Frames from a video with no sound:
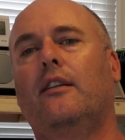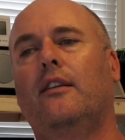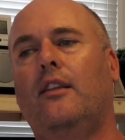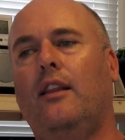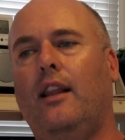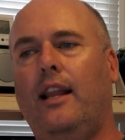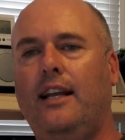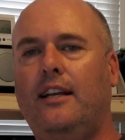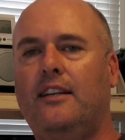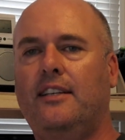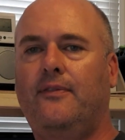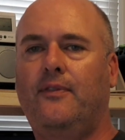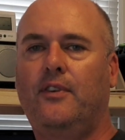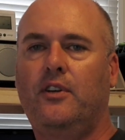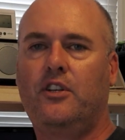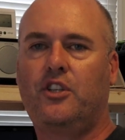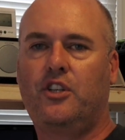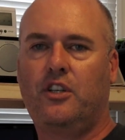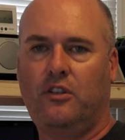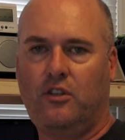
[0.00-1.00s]
latest
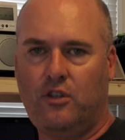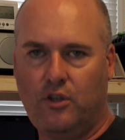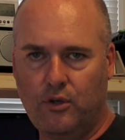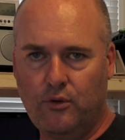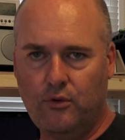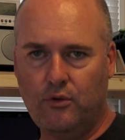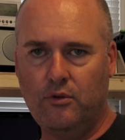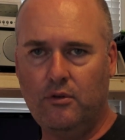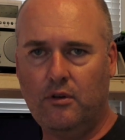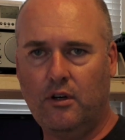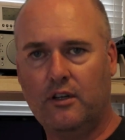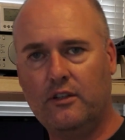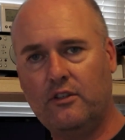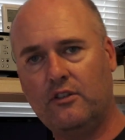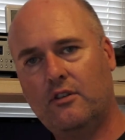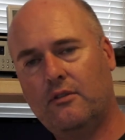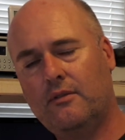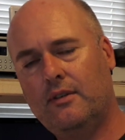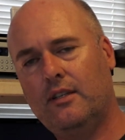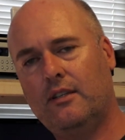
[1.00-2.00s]
version 2
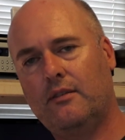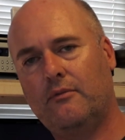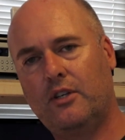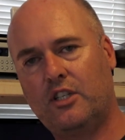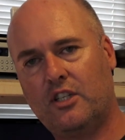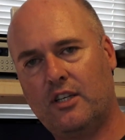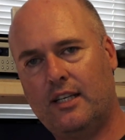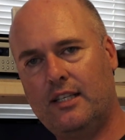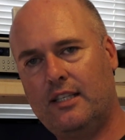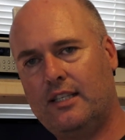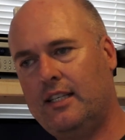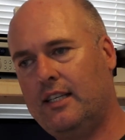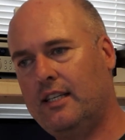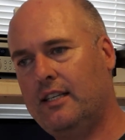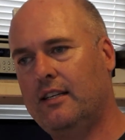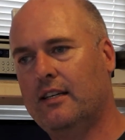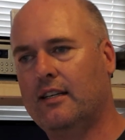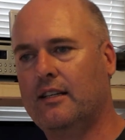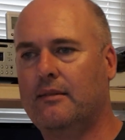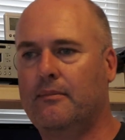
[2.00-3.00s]
onto it, which I did
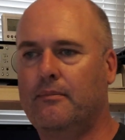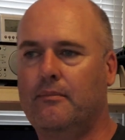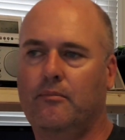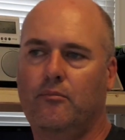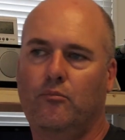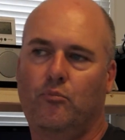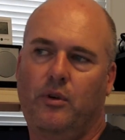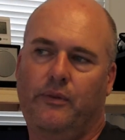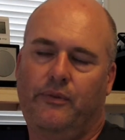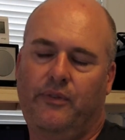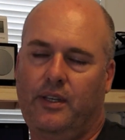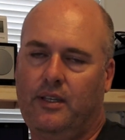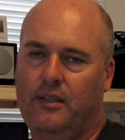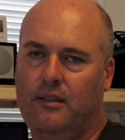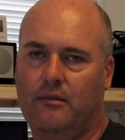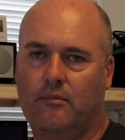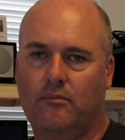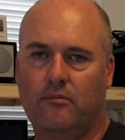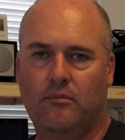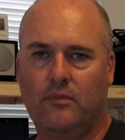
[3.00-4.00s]

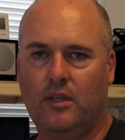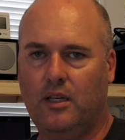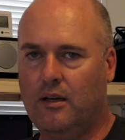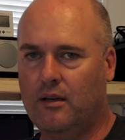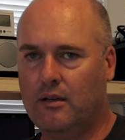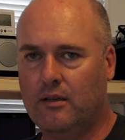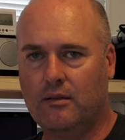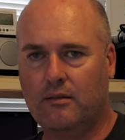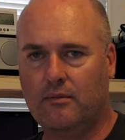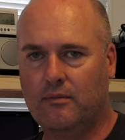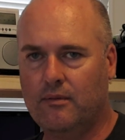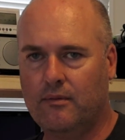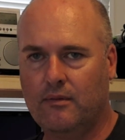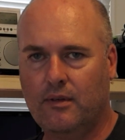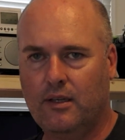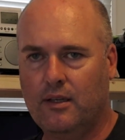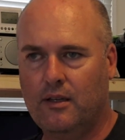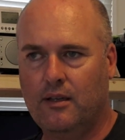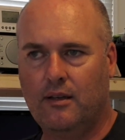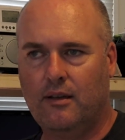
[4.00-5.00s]
within, you know,
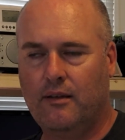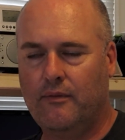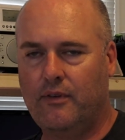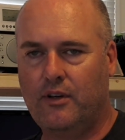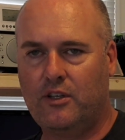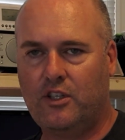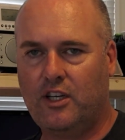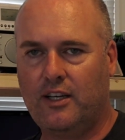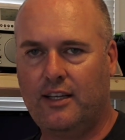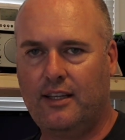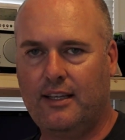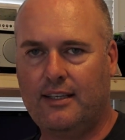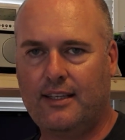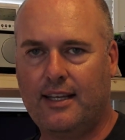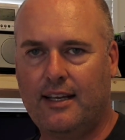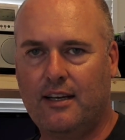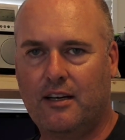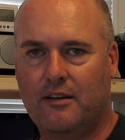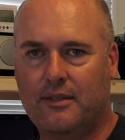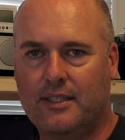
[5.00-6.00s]
virtually the
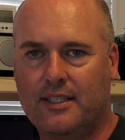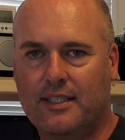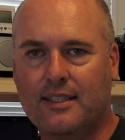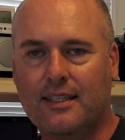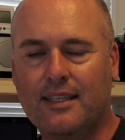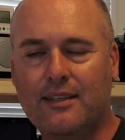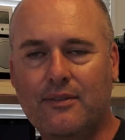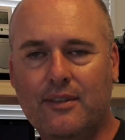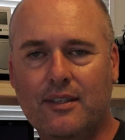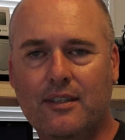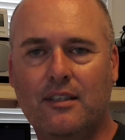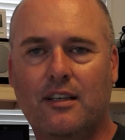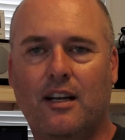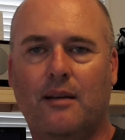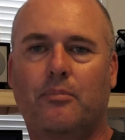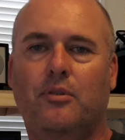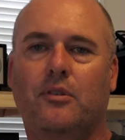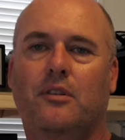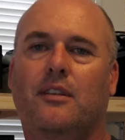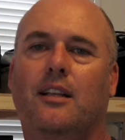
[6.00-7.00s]
day I received it. I
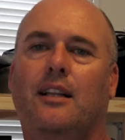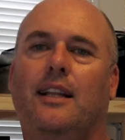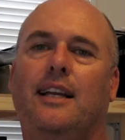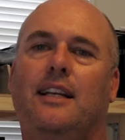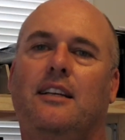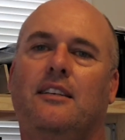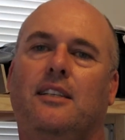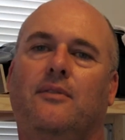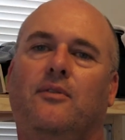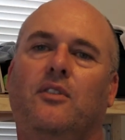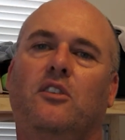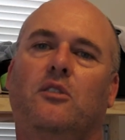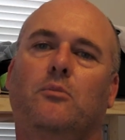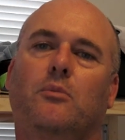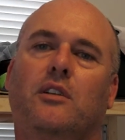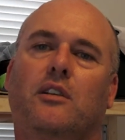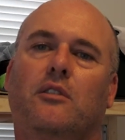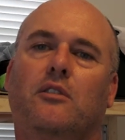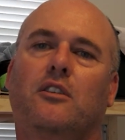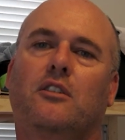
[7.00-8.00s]
put the latest
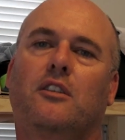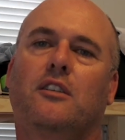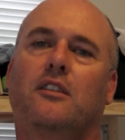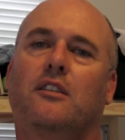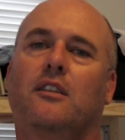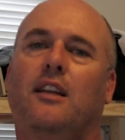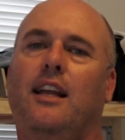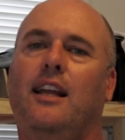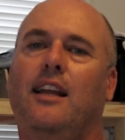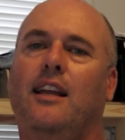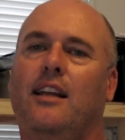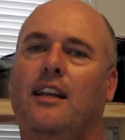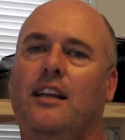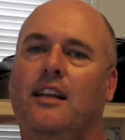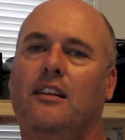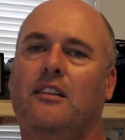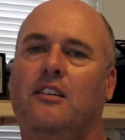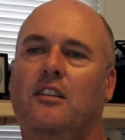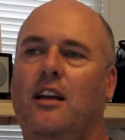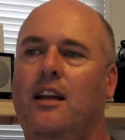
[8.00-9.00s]
firmware on it,
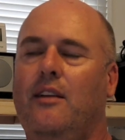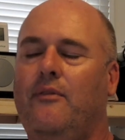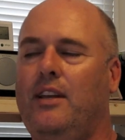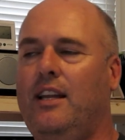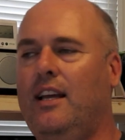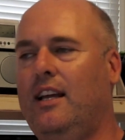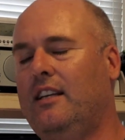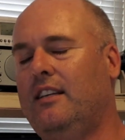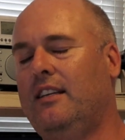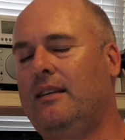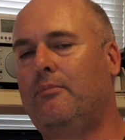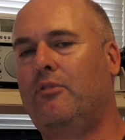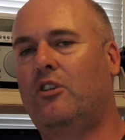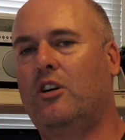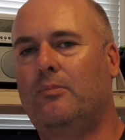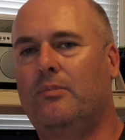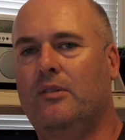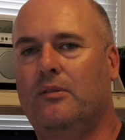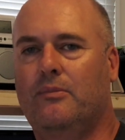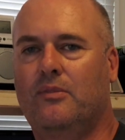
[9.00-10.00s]
and I haven't had any
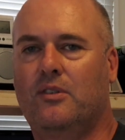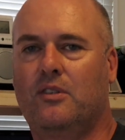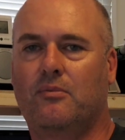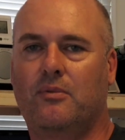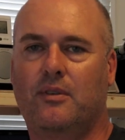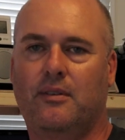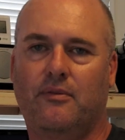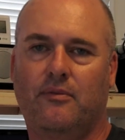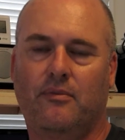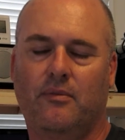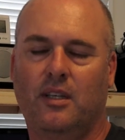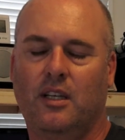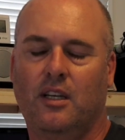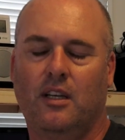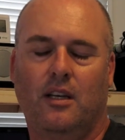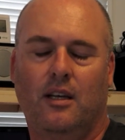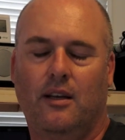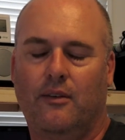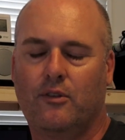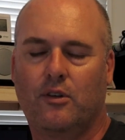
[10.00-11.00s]
problems with,
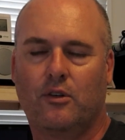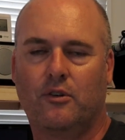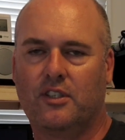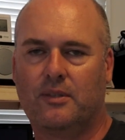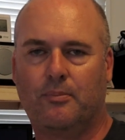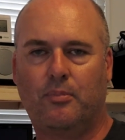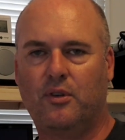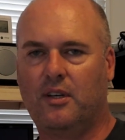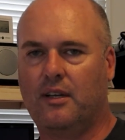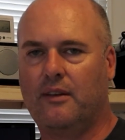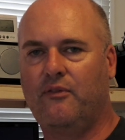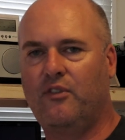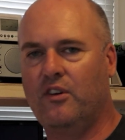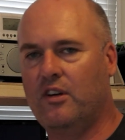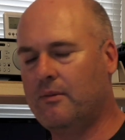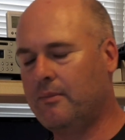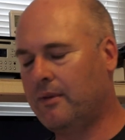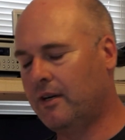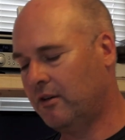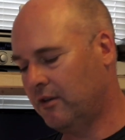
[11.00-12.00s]
of course, putting
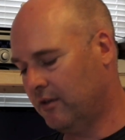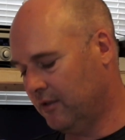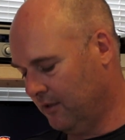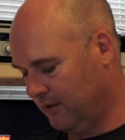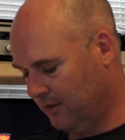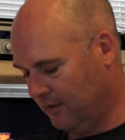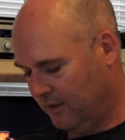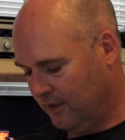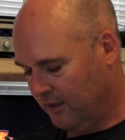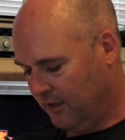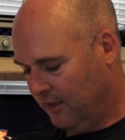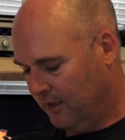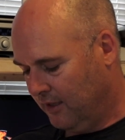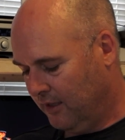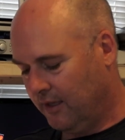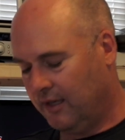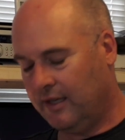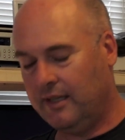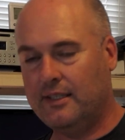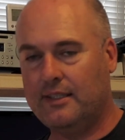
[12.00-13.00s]
firmware on
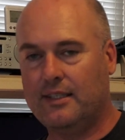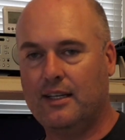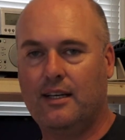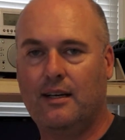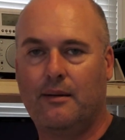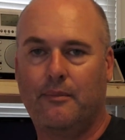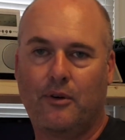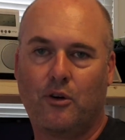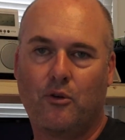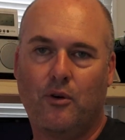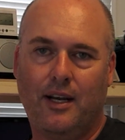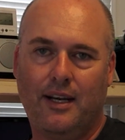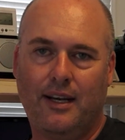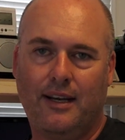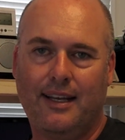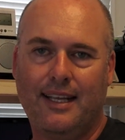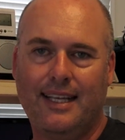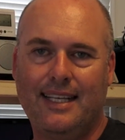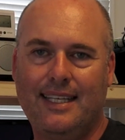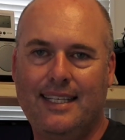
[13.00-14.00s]
is quite
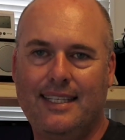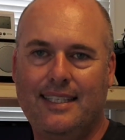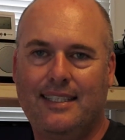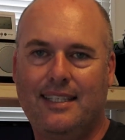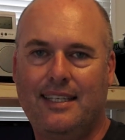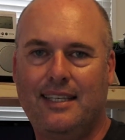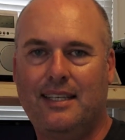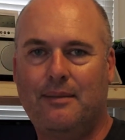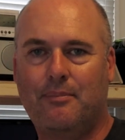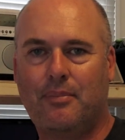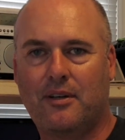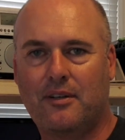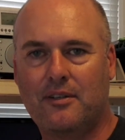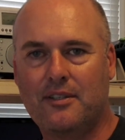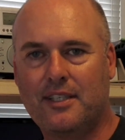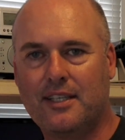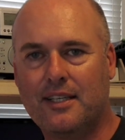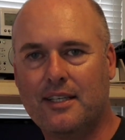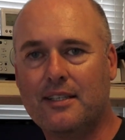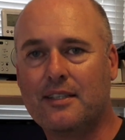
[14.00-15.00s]
an easy
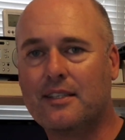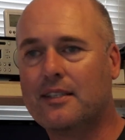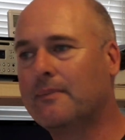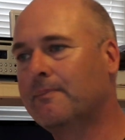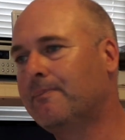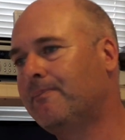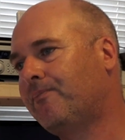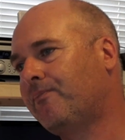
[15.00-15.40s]
process.